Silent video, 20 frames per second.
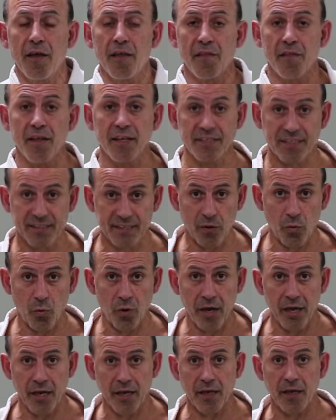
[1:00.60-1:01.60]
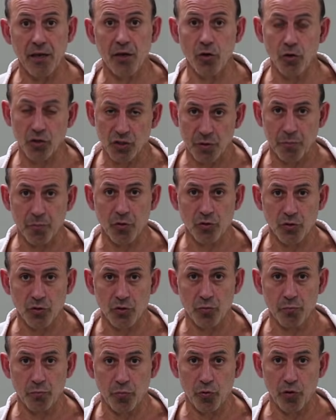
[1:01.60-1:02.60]
That's the way you're supposed
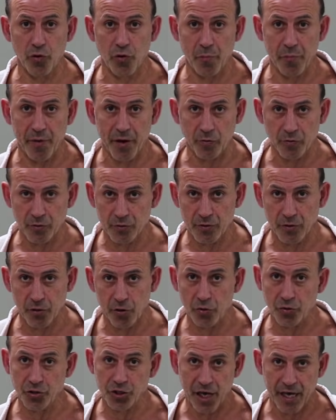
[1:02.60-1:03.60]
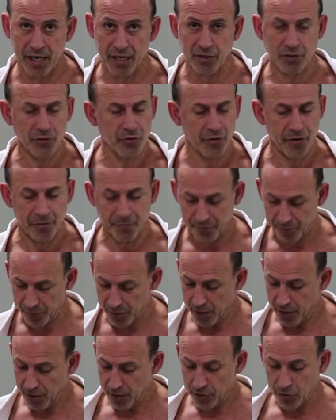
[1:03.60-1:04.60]
to put your belt, your jacket, sorry.
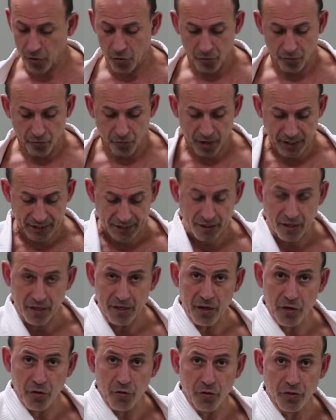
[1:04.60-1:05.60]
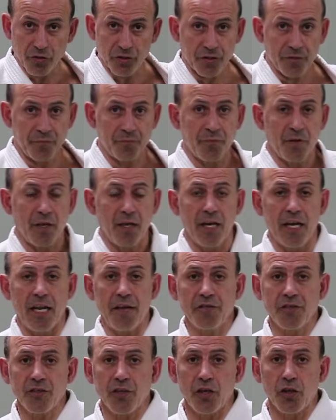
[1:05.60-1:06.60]
So, right side across,
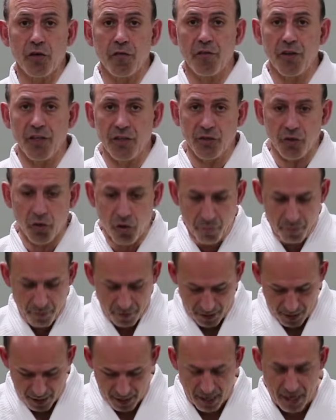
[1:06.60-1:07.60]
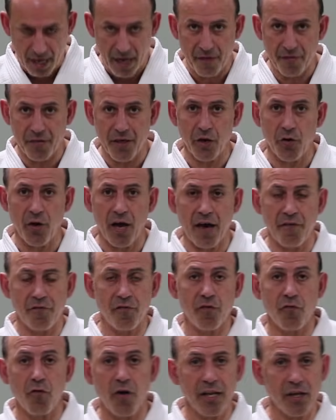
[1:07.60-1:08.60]
left side over the top, and there you have
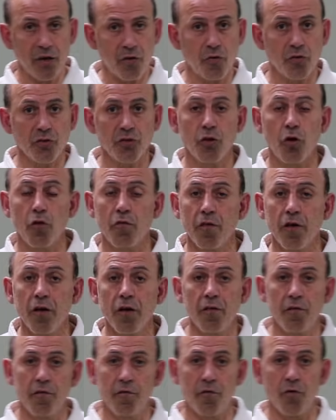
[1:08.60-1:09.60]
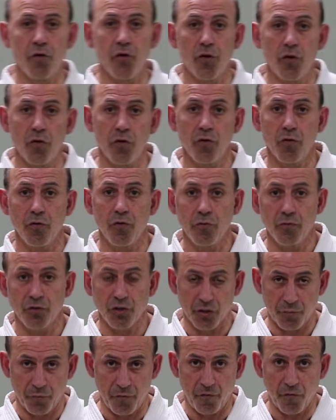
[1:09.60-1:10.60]
the right crossover for your,
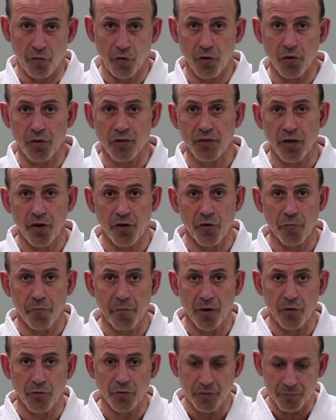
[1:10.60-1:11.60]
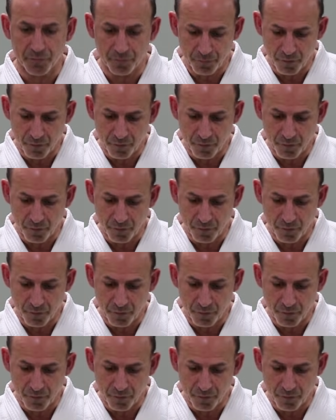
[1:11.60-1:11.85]
just before you tie your belt.